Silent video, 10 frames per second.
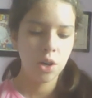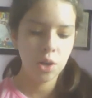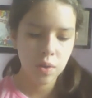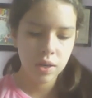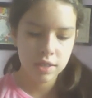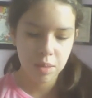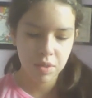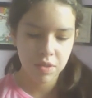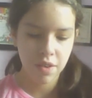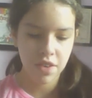who are
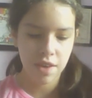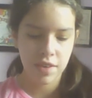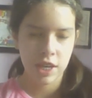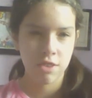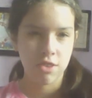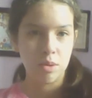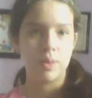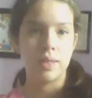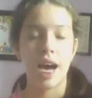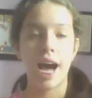some of your favorite
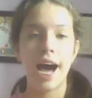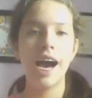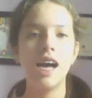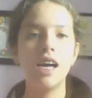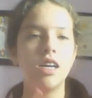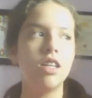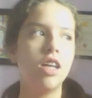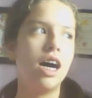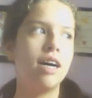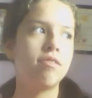YouTubers? I
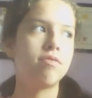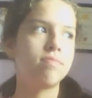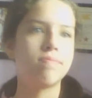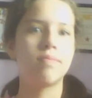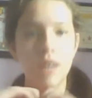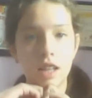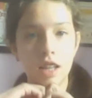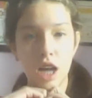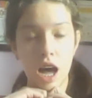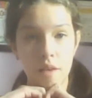love,
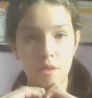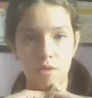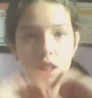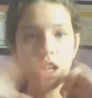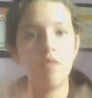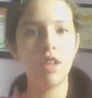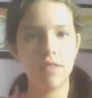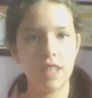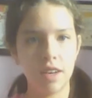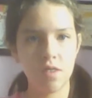love, love,
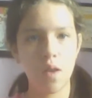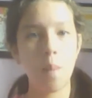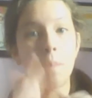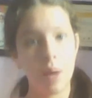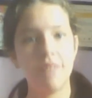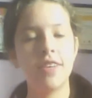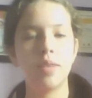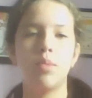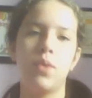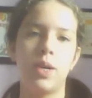love, love
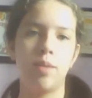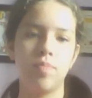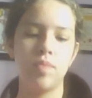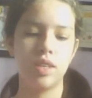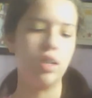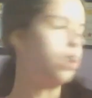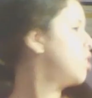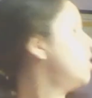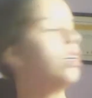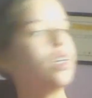Bethany them,
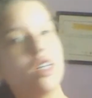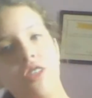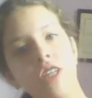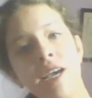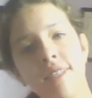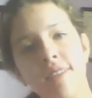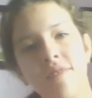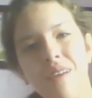Because she is a